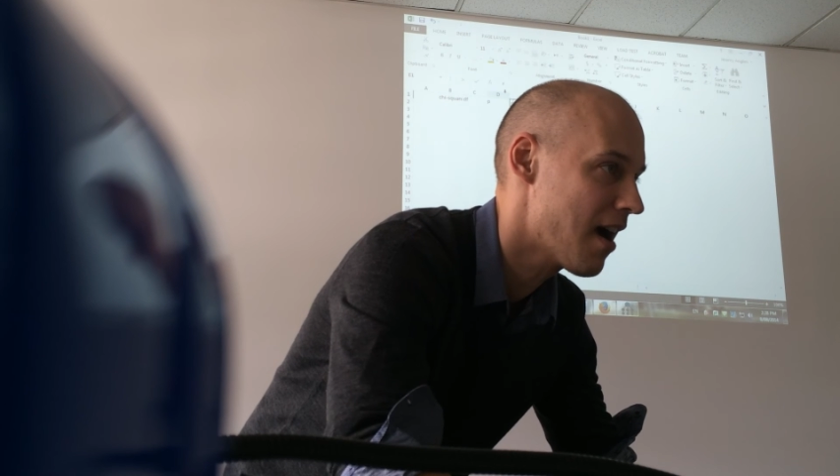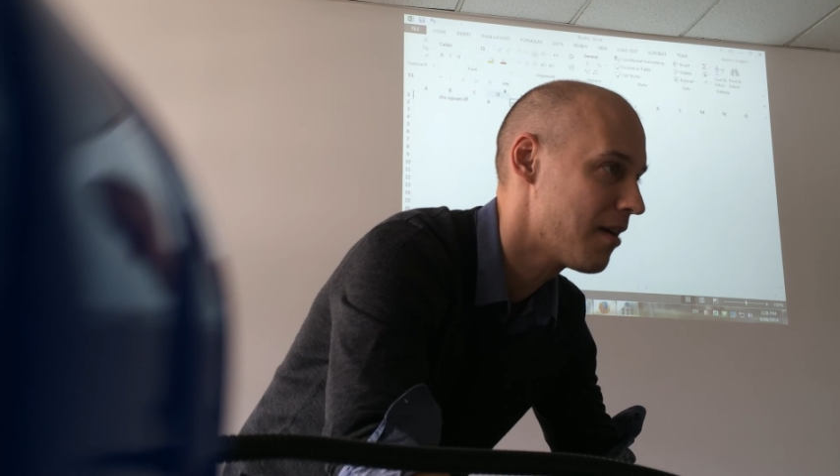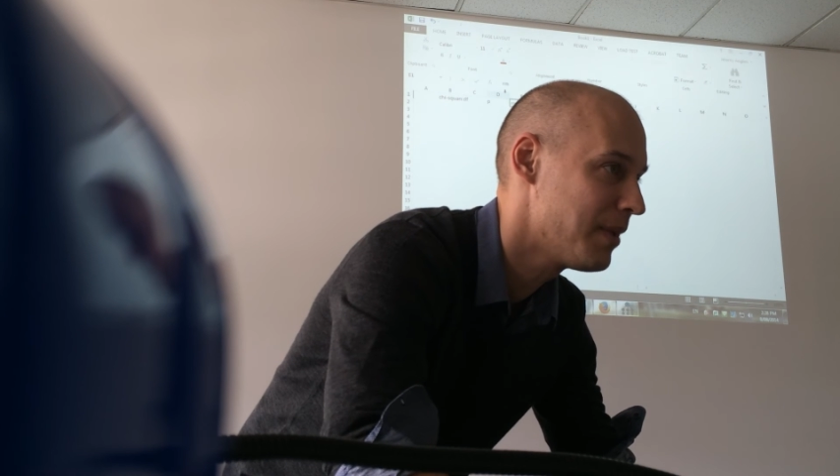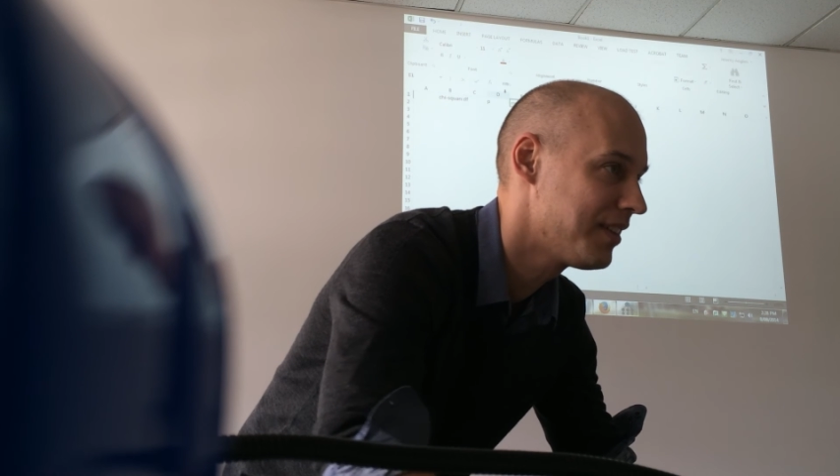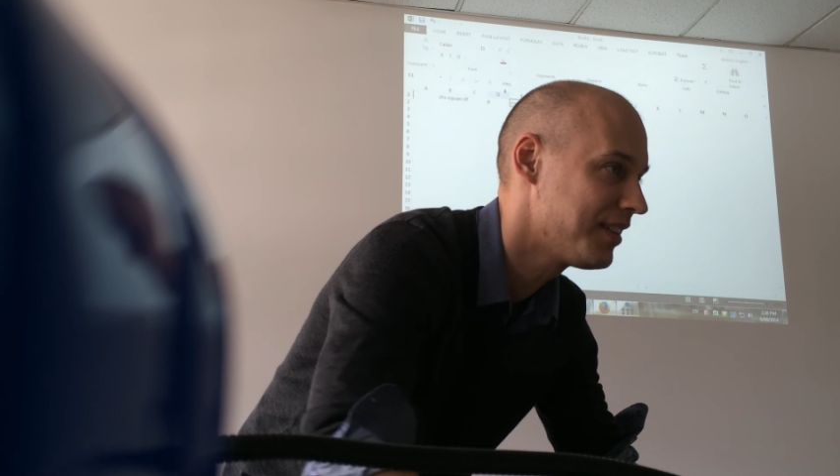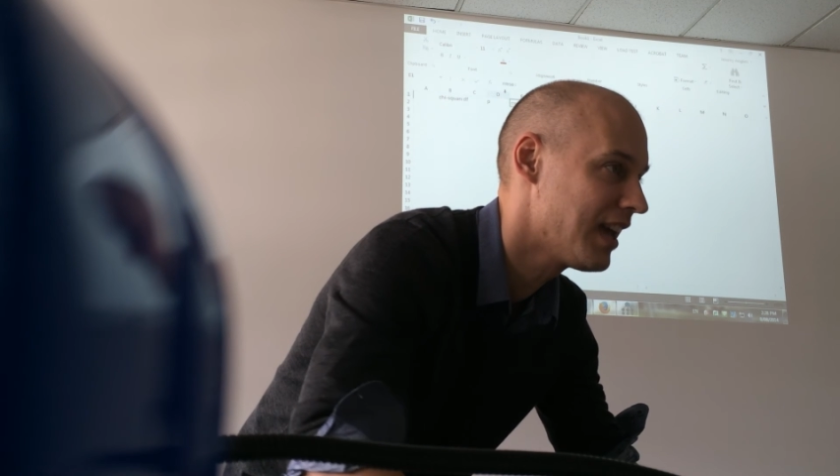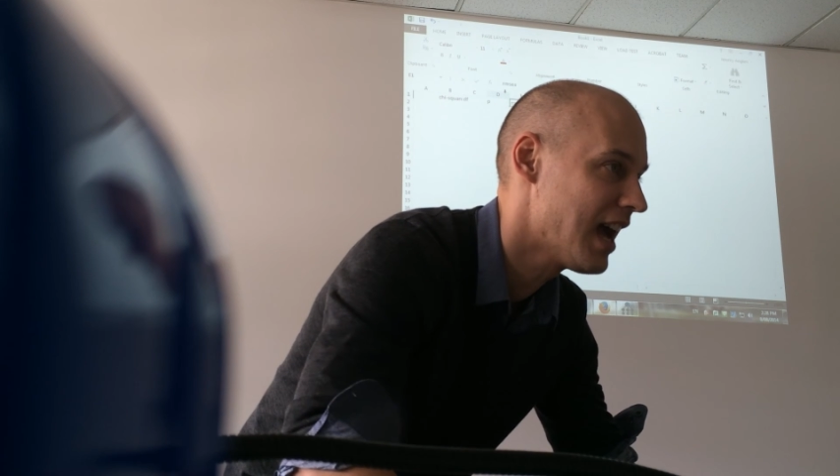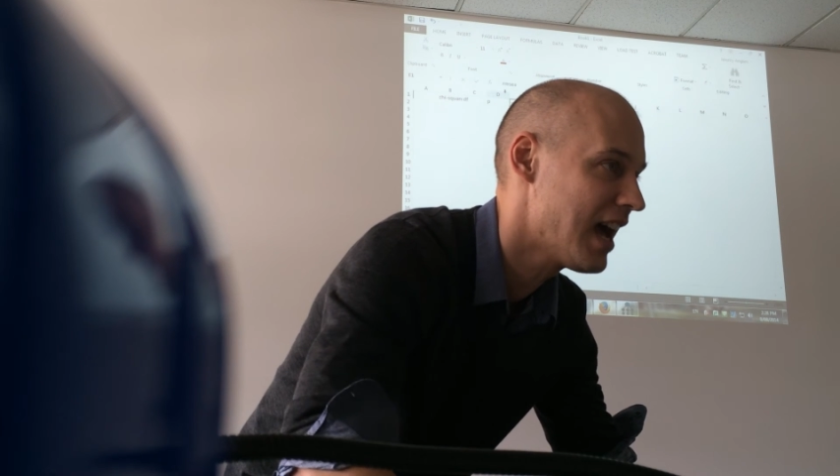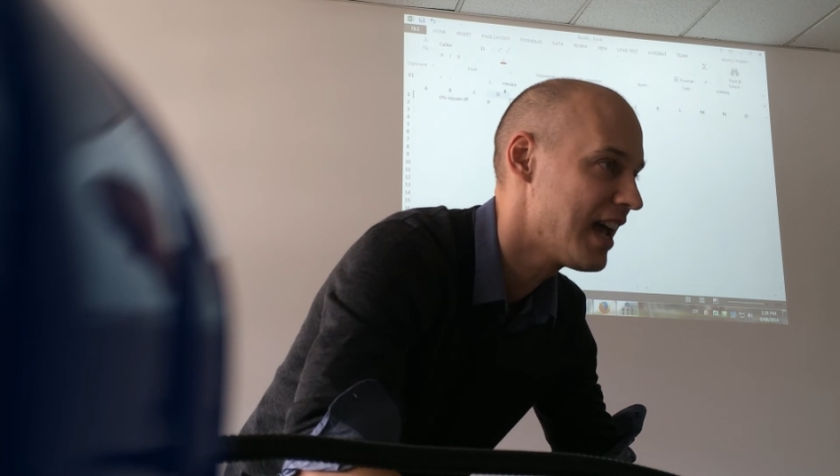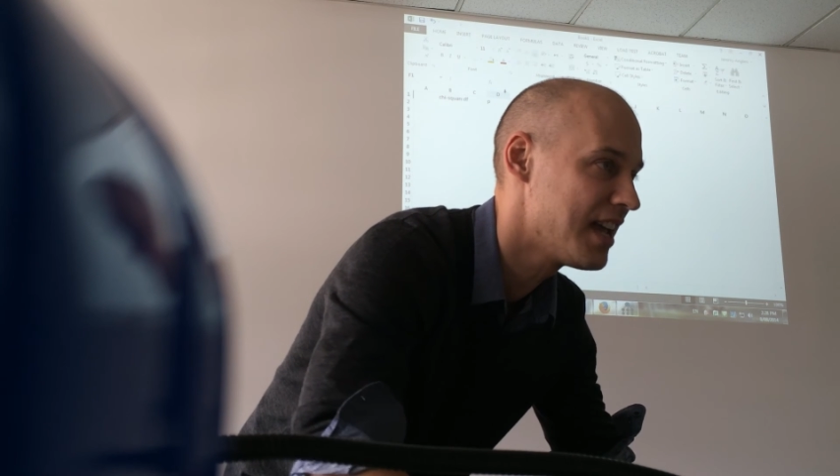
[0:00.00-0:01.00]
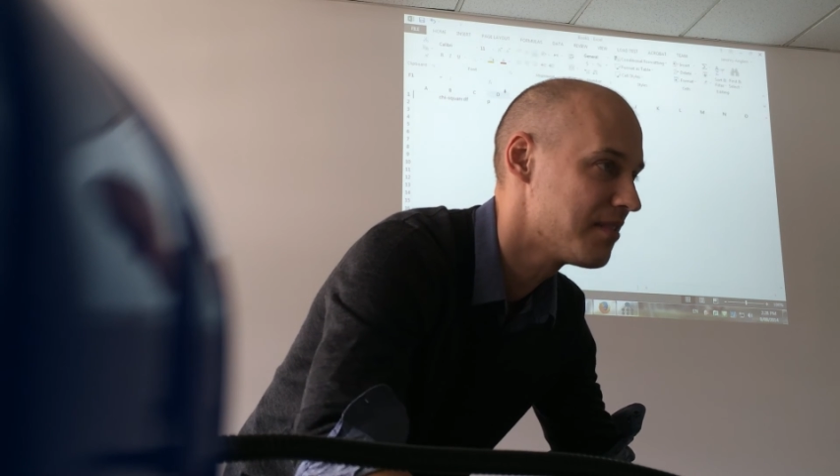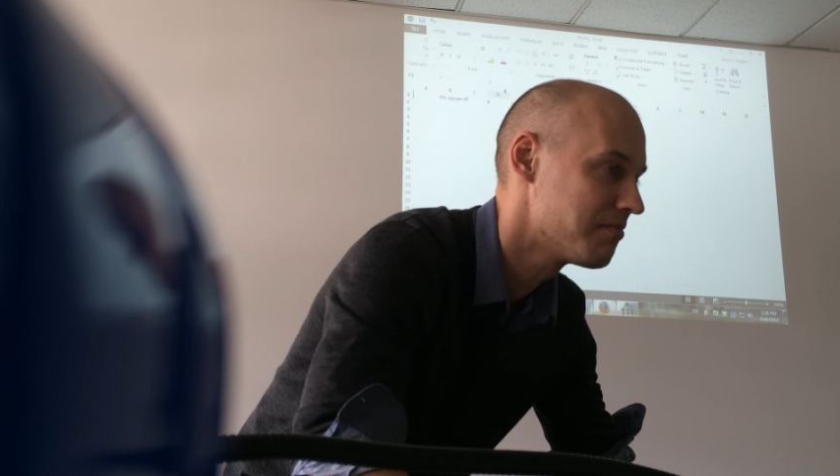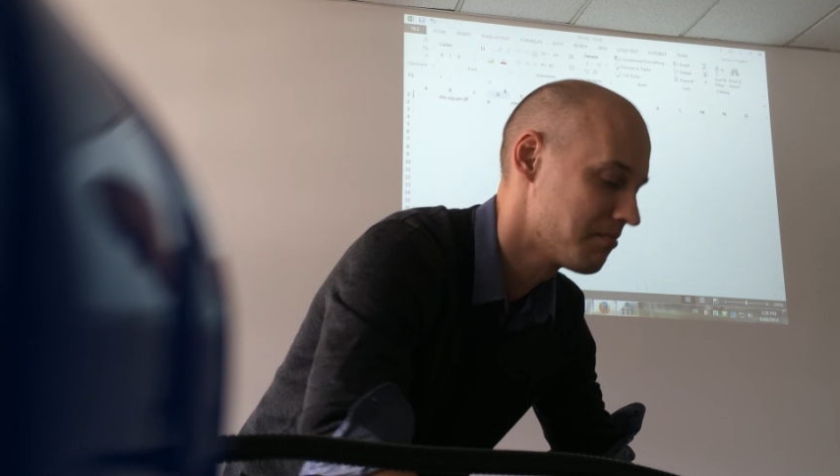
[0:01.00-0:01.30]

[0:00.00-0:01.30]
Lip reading: RMSEA,